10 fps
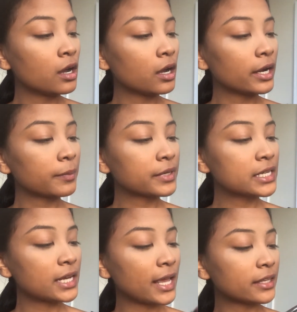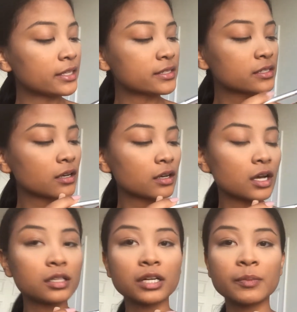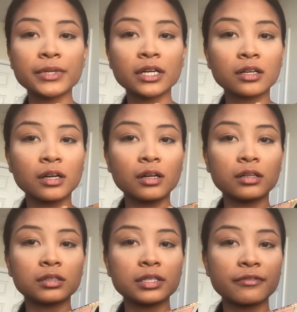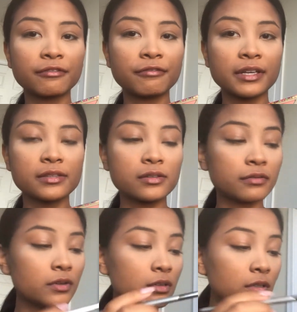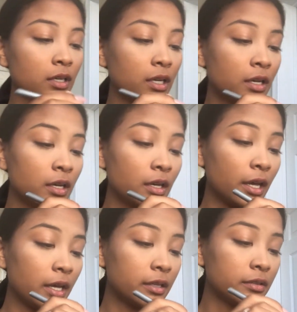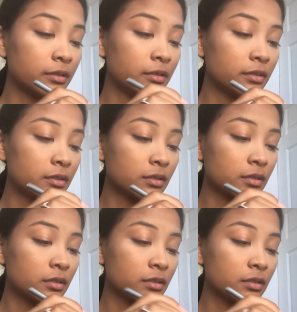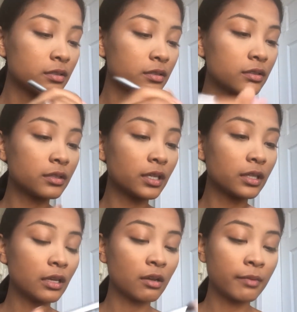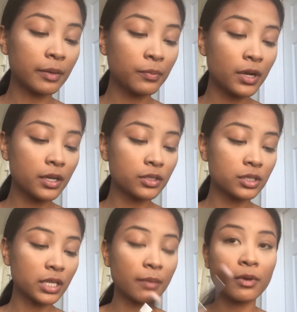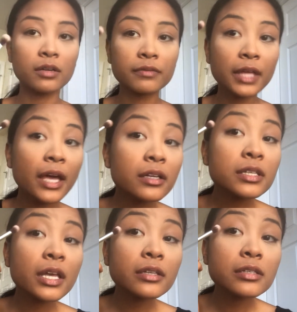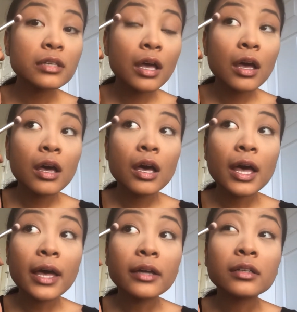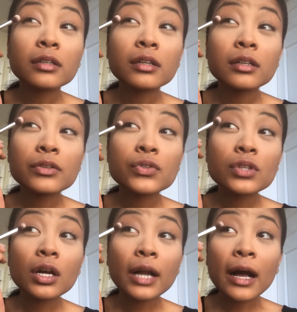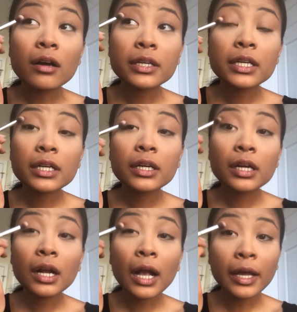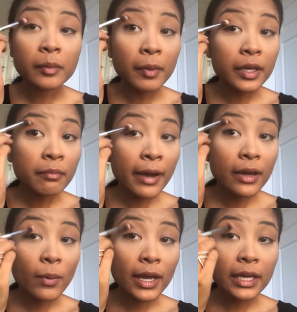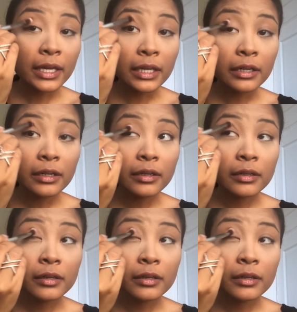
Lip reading: All right, I'm going to take this color up here called Festival and get that on my brush, tap off the excess, and start out here and make my way in.